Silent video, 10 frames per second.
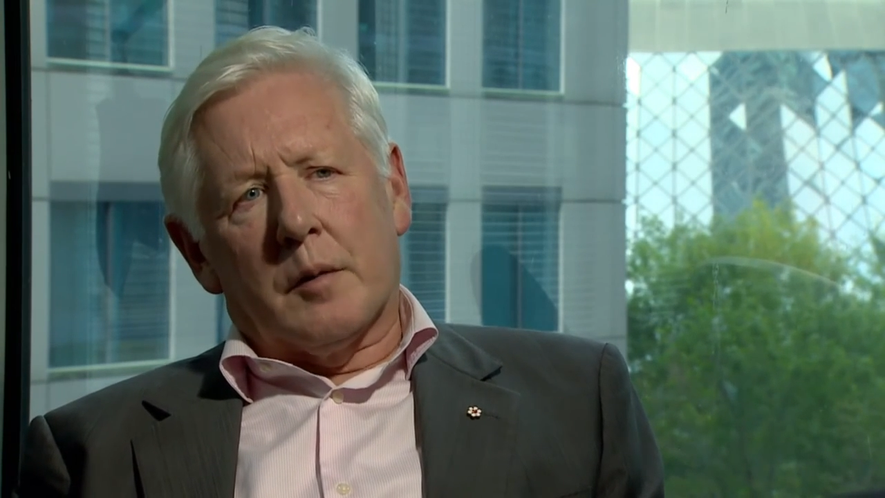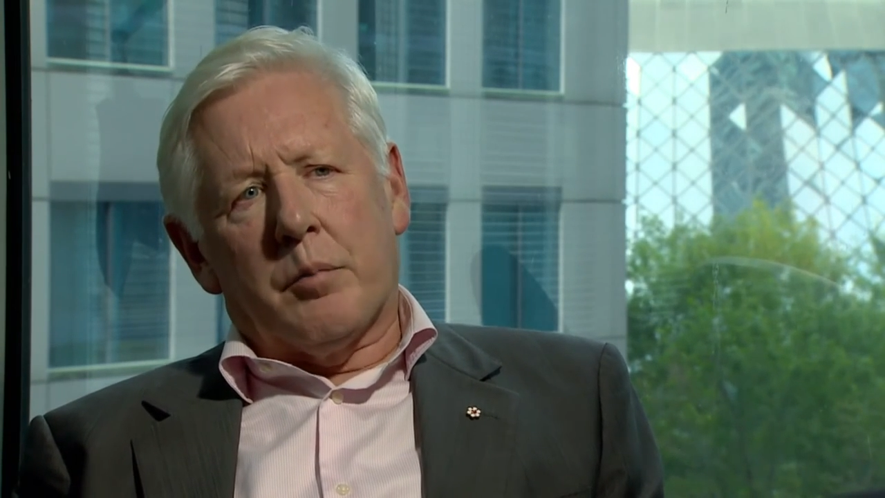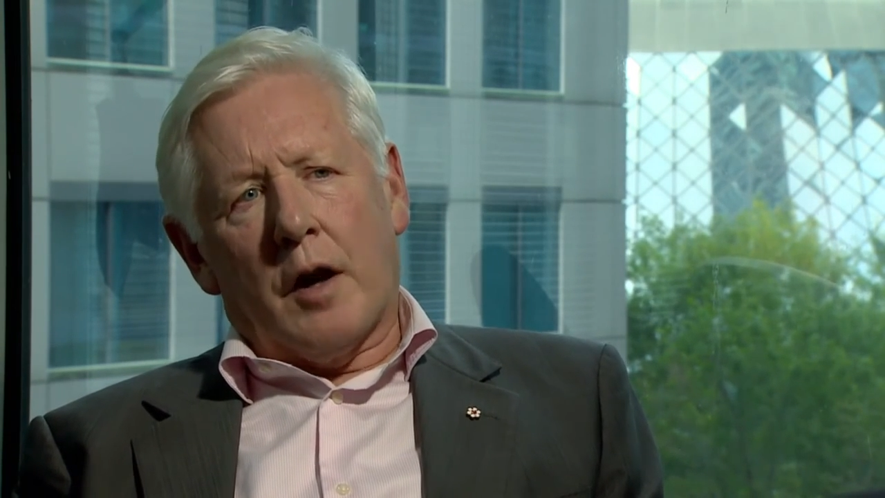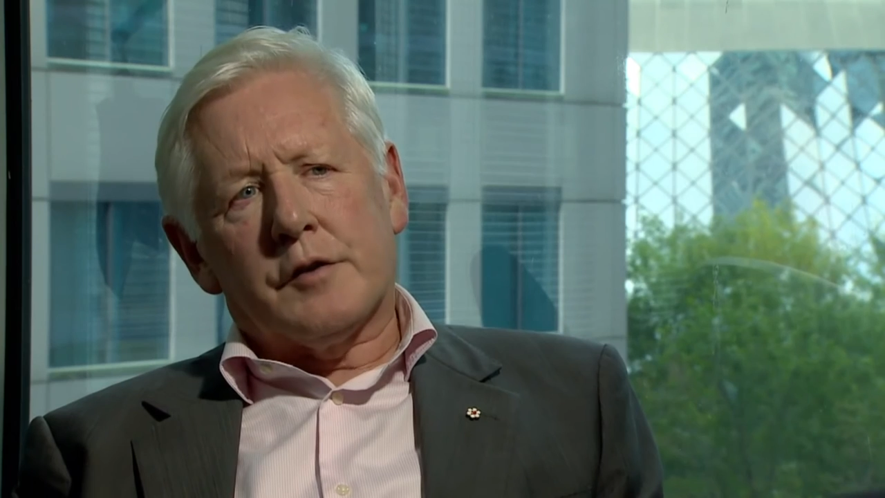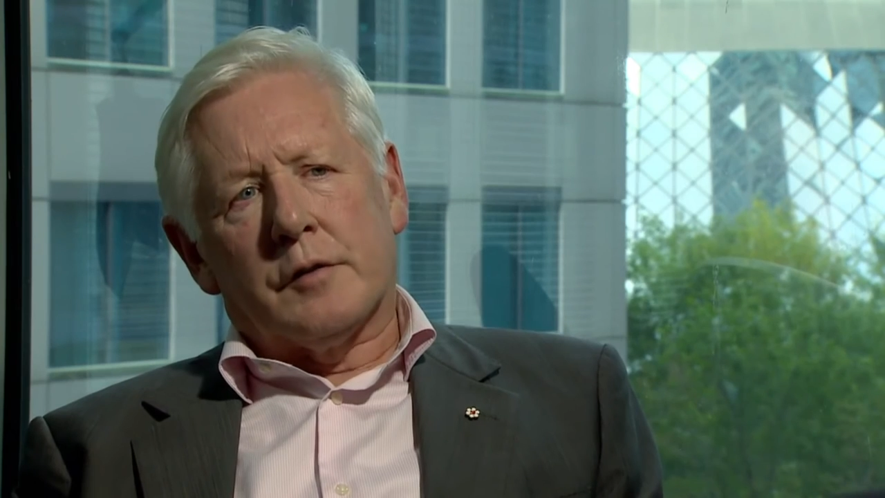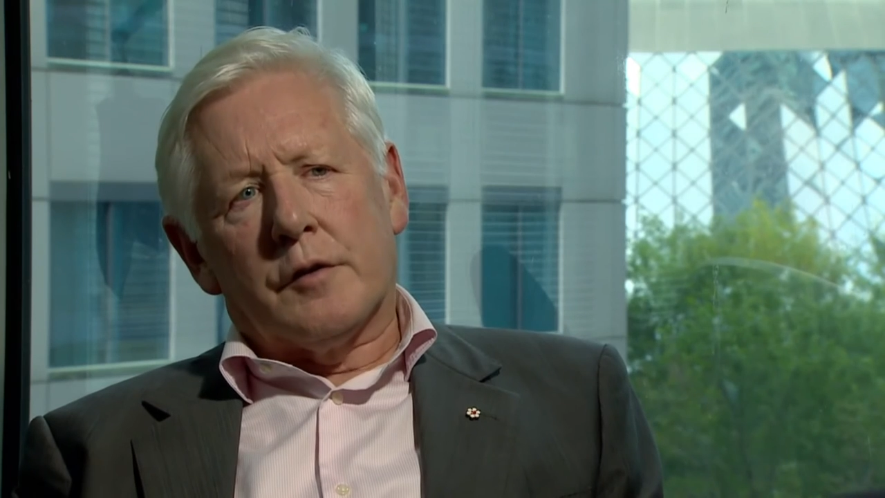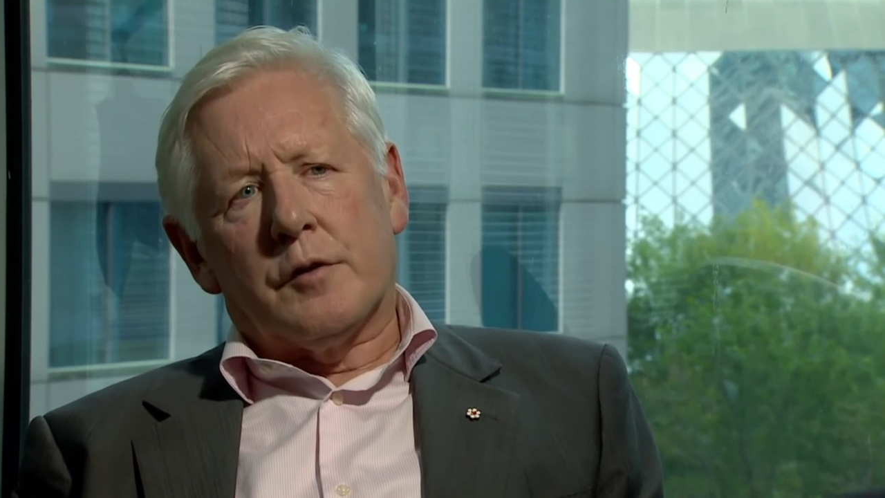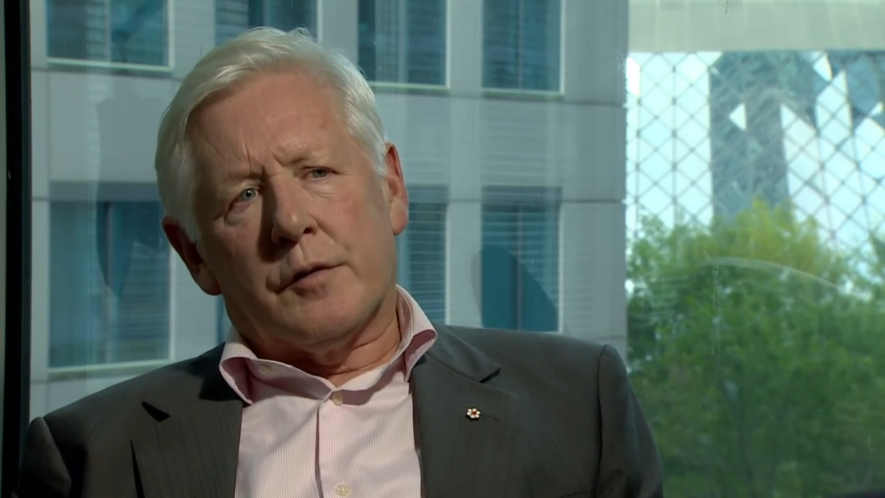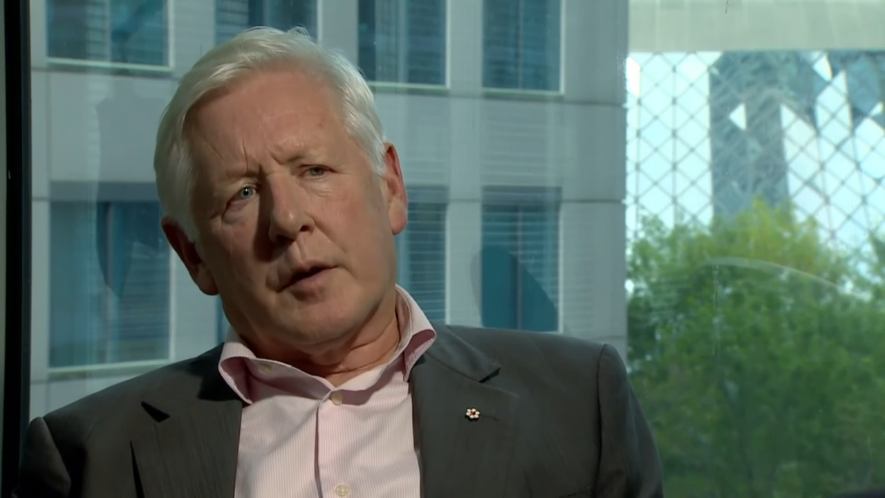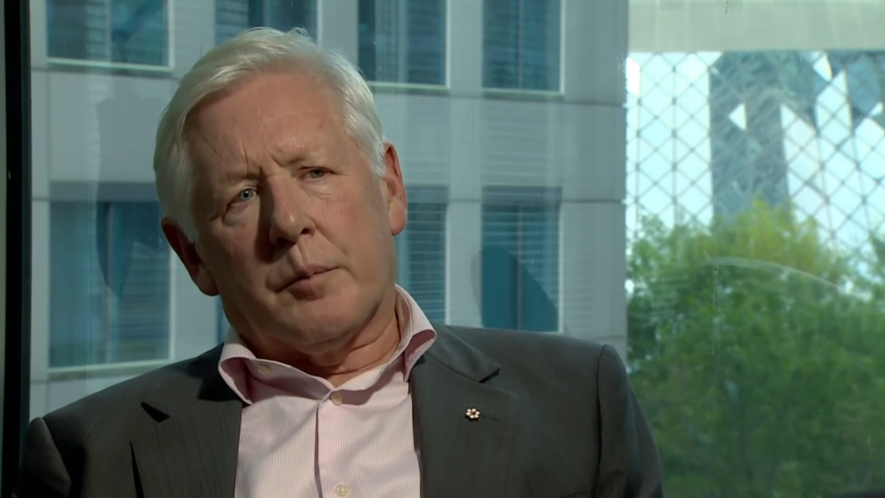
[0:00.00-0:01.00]
impression
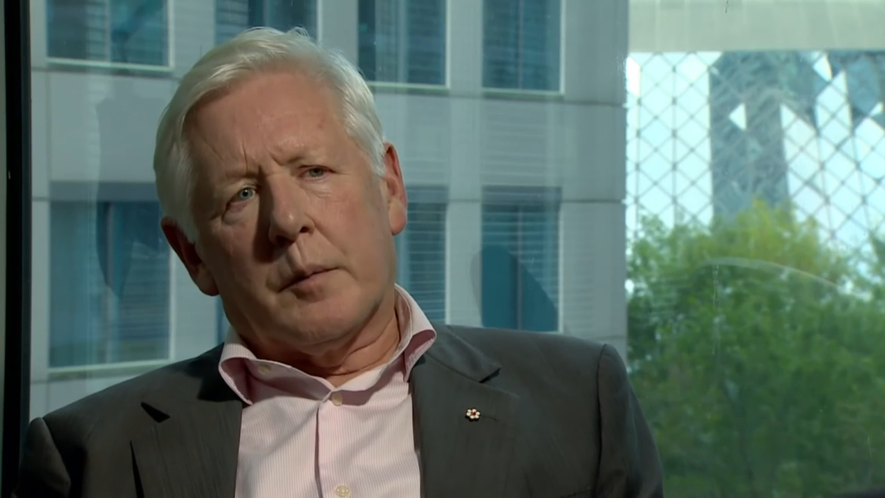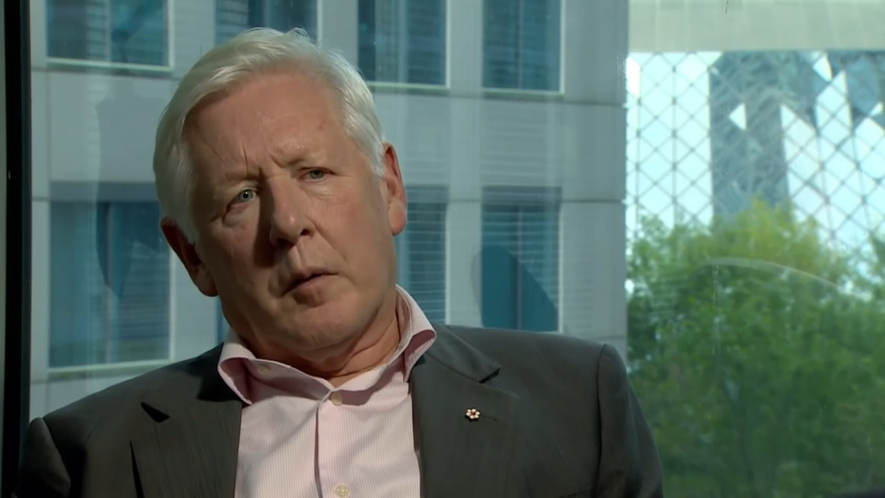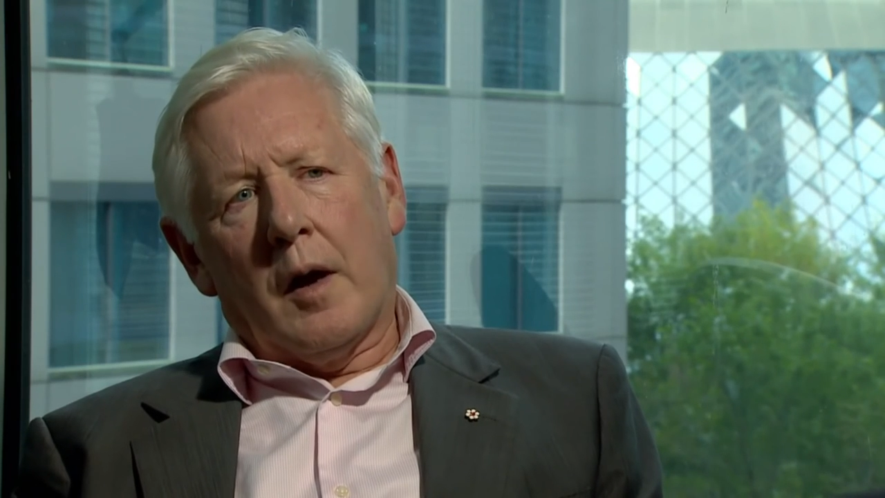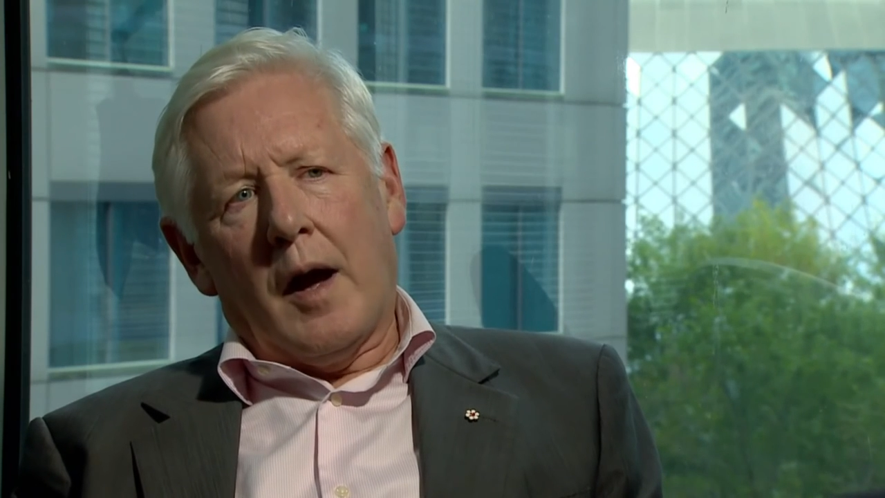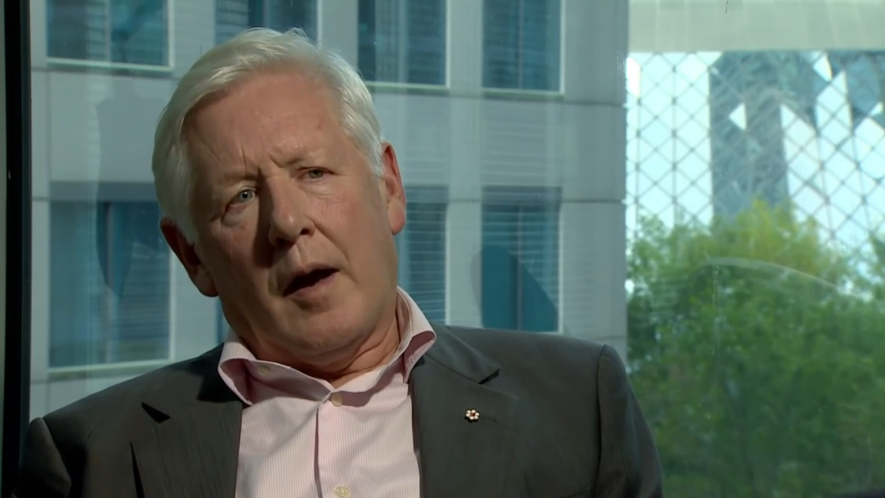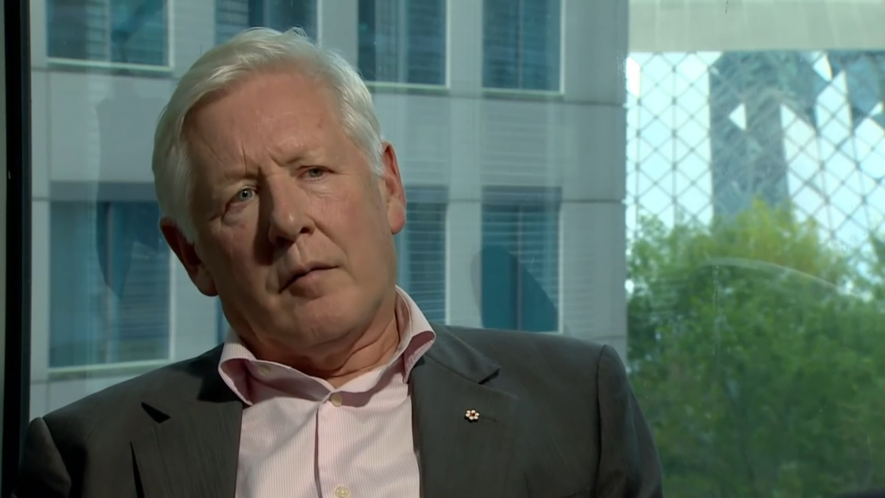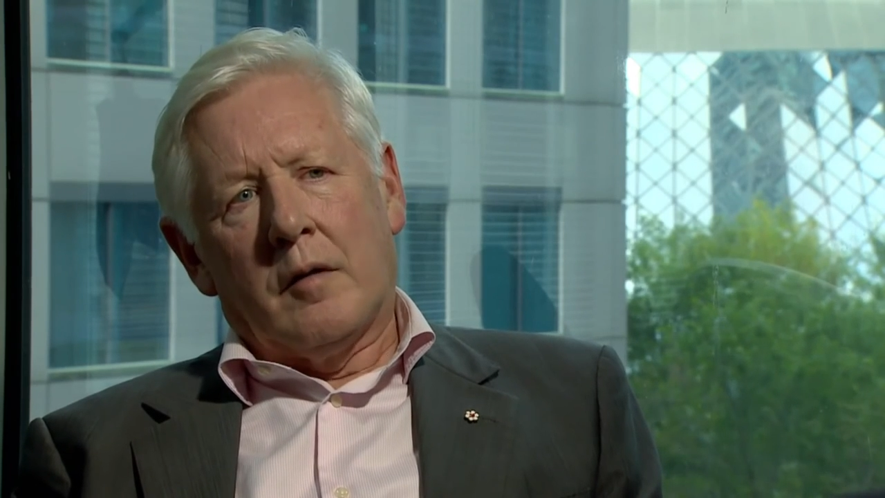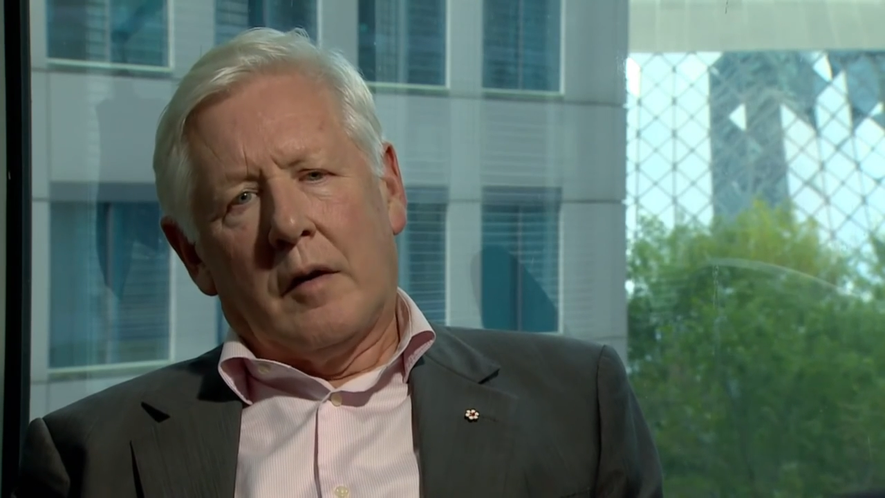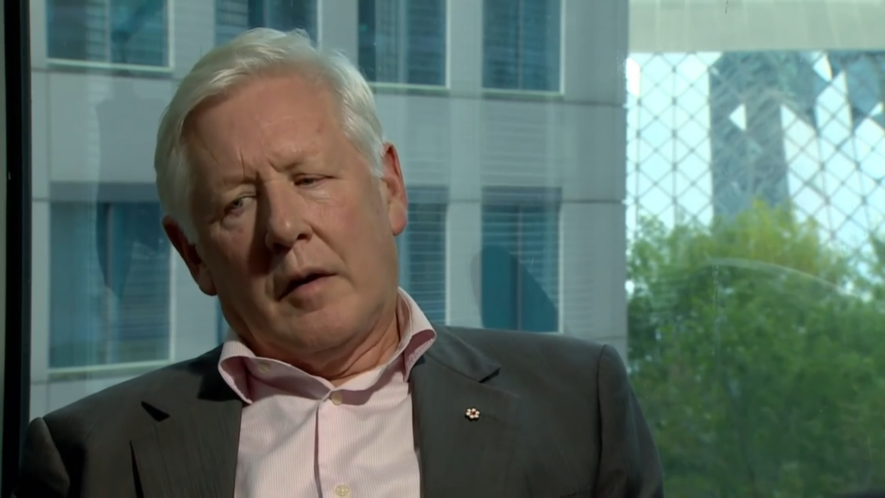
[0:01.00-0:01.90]
that you think people have.